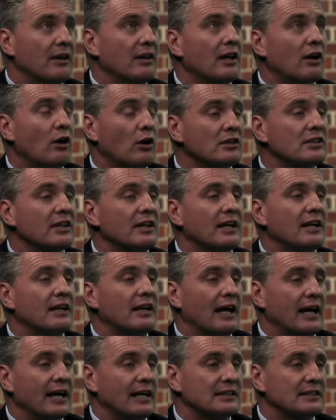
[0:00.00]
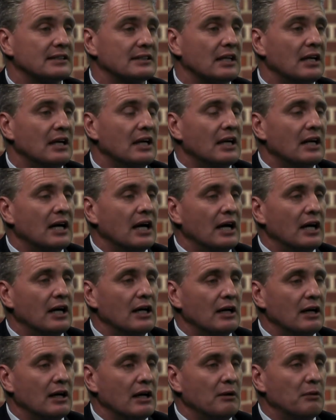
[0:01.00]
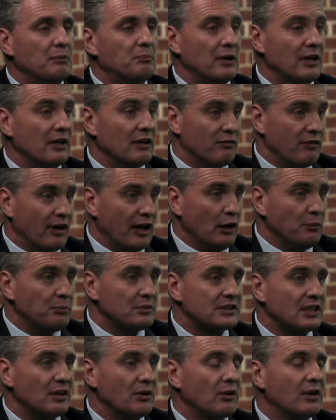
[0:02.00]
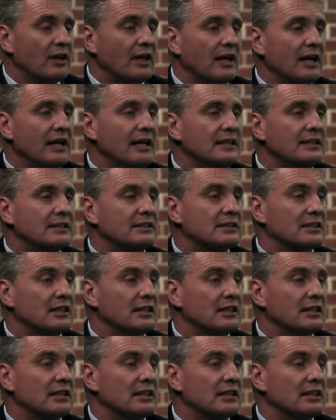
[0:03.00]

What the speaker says: continent has been developed, so there is